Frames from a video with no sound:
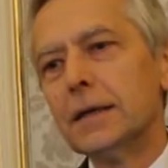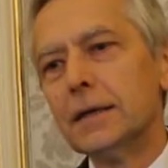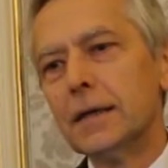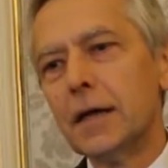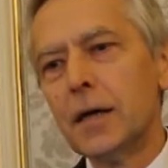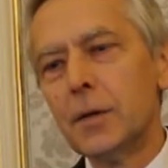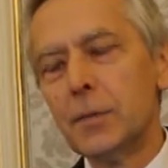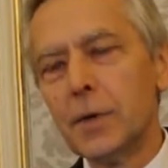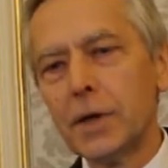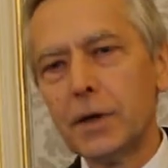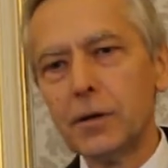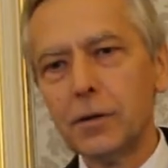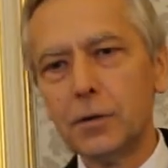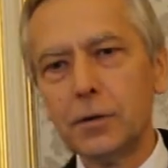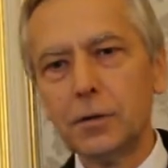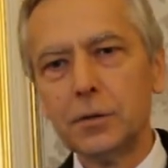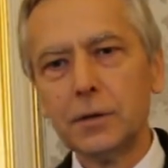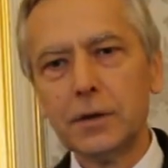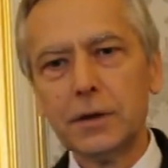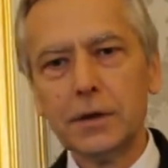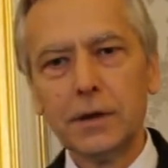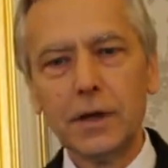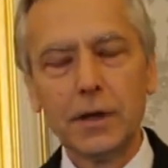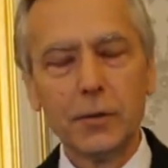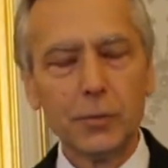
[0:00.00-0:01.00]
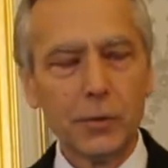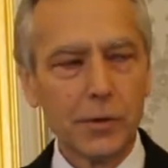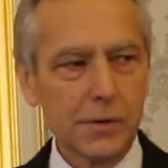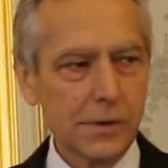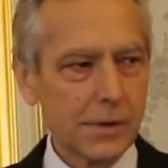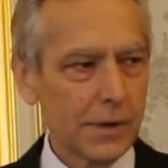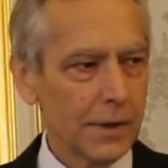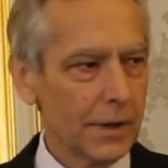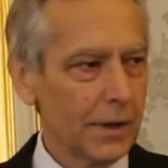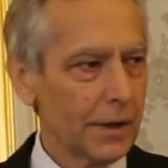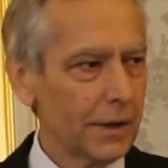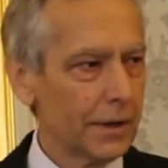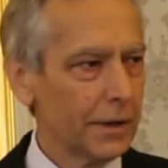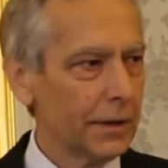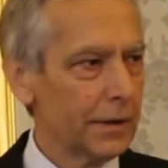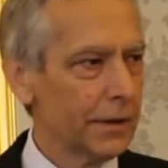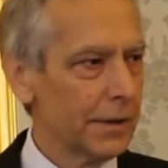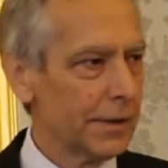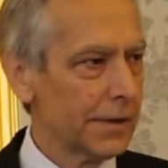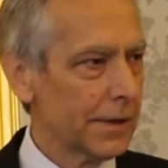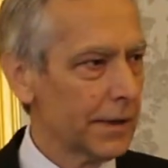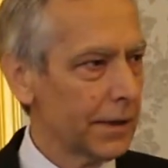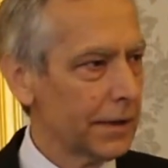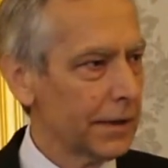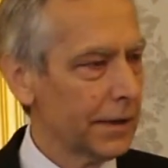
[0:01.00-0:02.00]
time ago, and I was here in
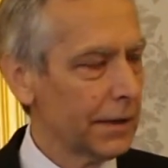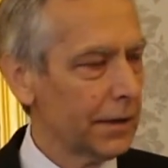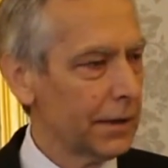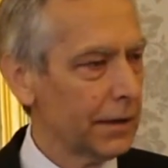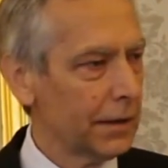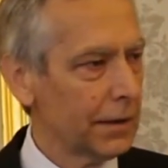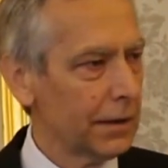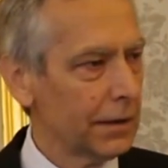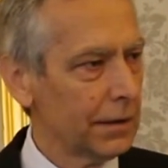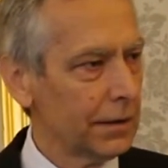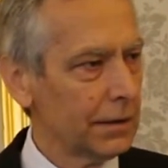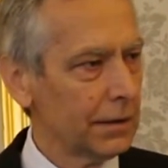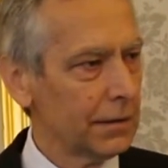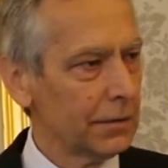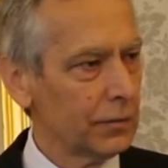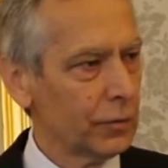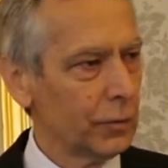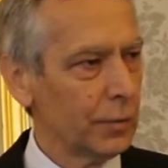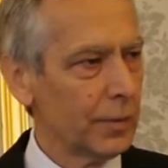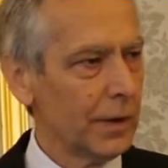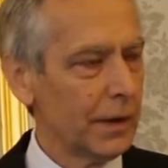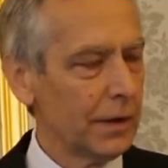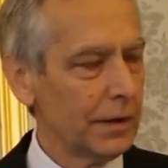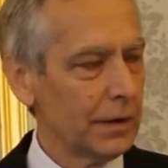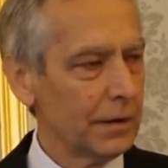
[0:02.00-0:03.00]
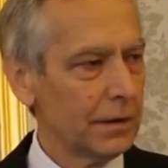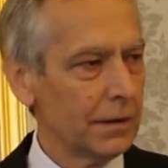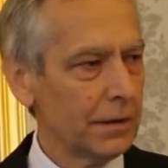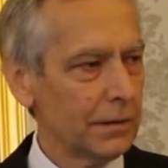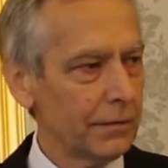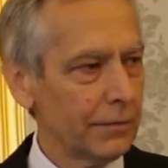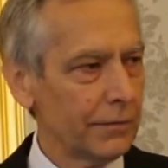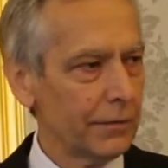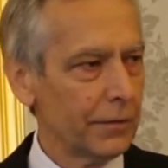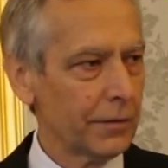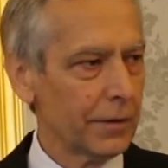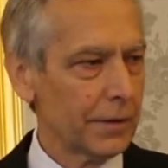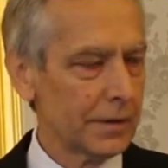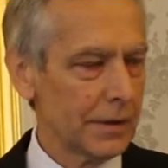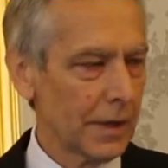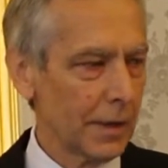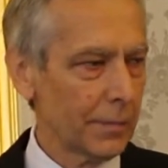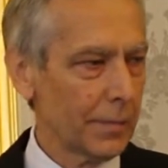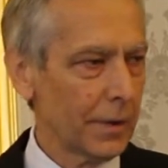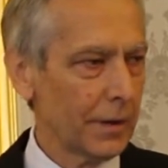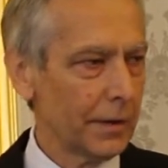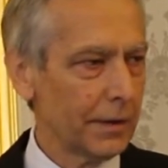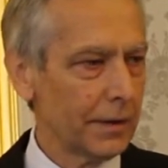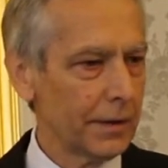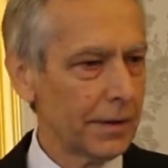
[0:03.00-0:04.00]
the city to meet, for
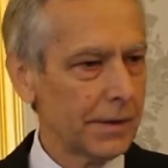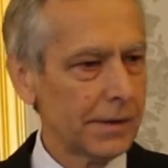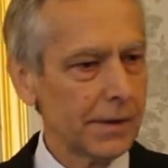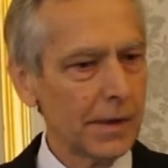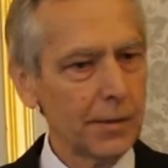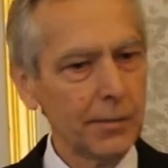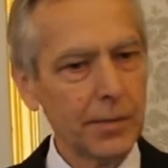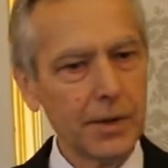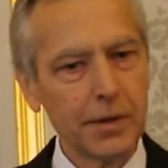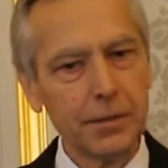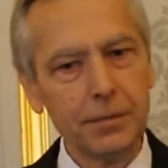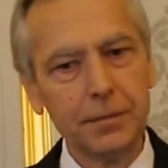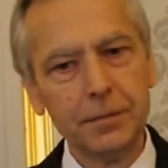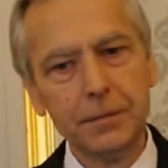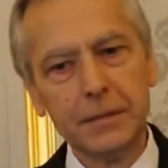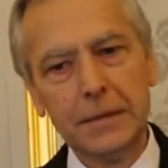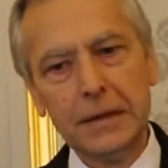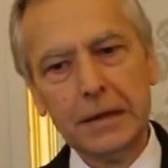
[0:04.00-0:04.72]
example, in December,